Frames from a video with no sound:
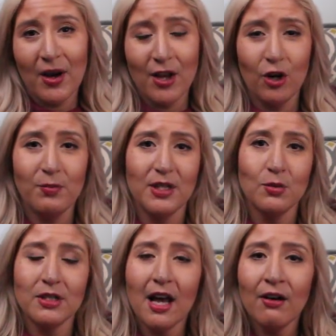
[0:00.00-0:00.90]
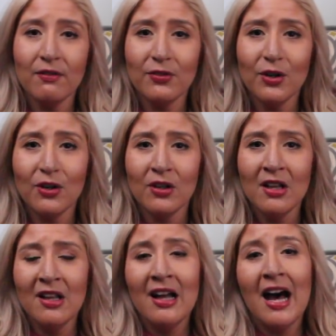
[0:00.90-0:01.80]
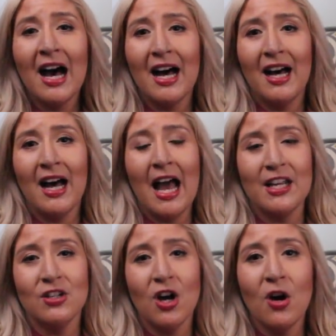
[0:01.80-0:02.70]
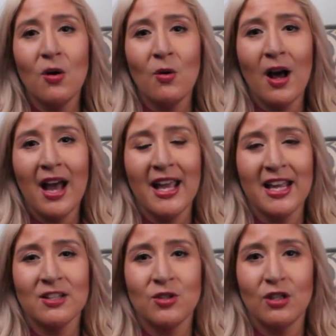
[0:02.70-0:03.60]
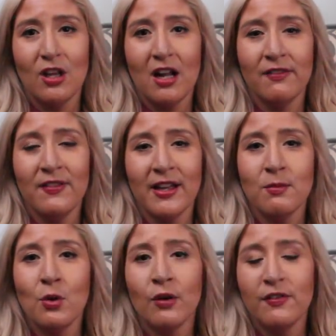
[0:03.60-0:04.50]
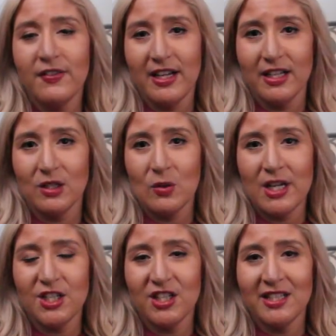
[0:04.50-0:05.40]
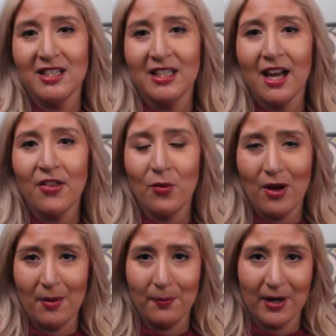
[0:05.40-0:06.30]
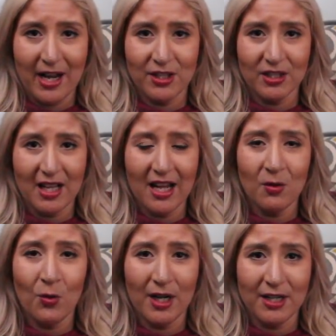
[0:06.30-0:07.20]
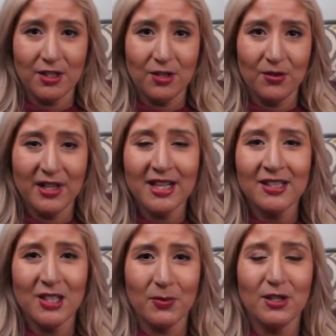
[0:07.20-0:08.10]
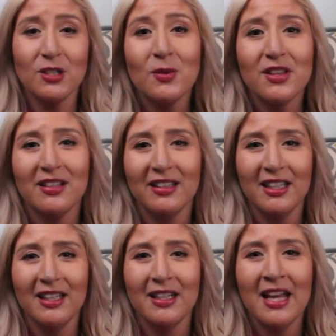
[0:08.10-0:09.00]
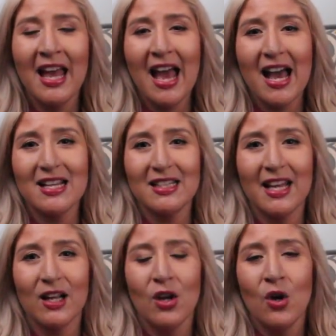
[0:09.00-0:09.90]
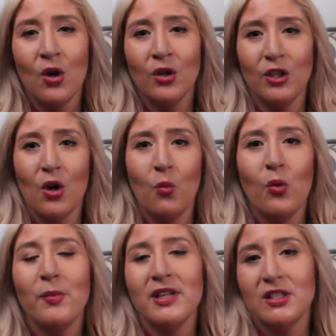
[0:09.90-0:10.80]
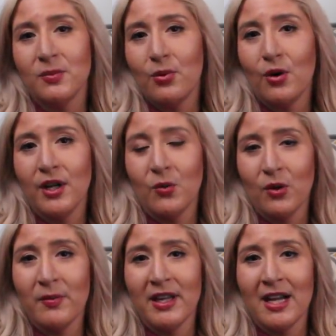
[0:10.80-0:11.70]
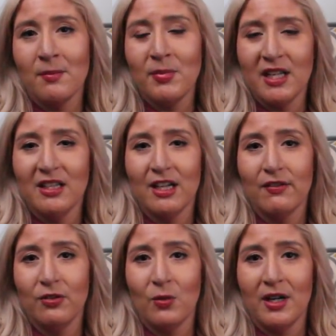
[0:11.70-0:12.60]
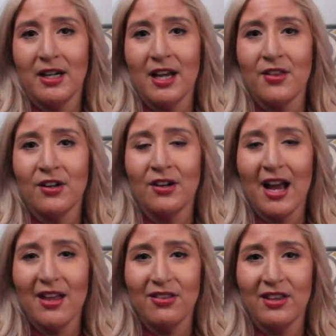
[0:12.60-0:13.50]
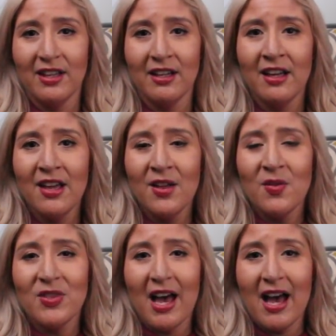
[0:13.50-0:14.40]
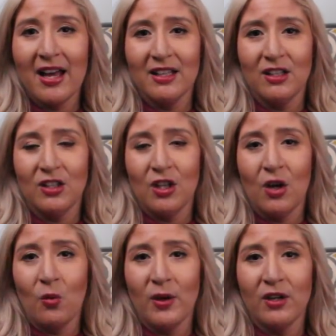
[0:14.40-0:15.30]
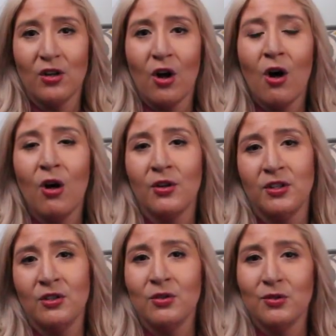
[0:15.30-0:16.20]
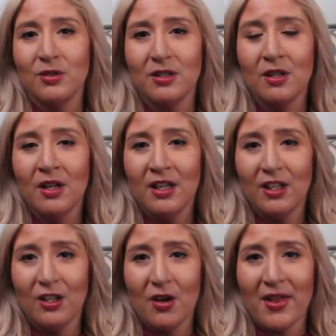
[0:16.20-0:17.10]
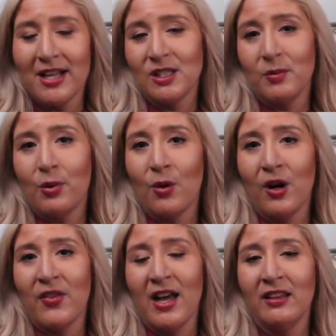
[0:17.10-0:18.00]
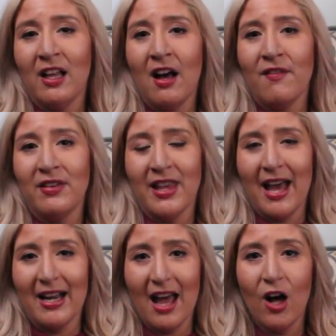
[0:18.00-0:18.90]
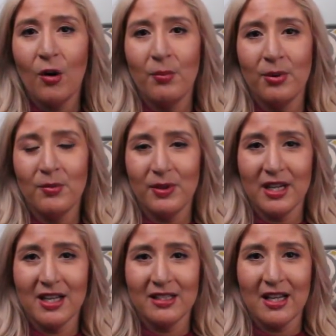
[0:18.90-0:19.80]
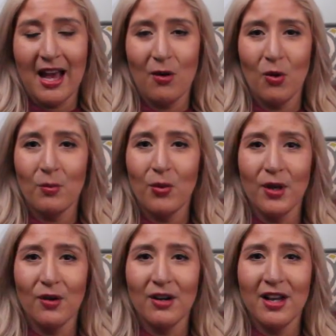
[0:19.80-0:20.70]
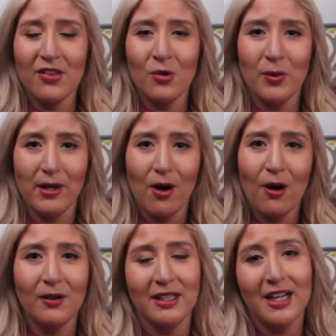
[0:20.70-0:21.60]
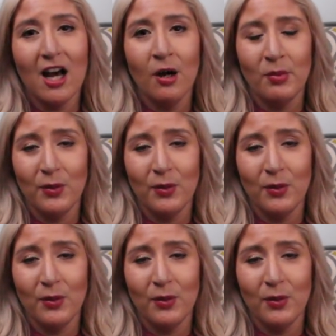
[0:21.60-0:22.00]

I hope this was helpful. I know I answered a lot of like more fitness questions in the other one, but I just kind of wanted to do this, especially with Helene, as like, you know, women supporting women and being there for one another. I think that, you know, we could all use, you know, that support and that love and that help, because at one point or another, we all need help.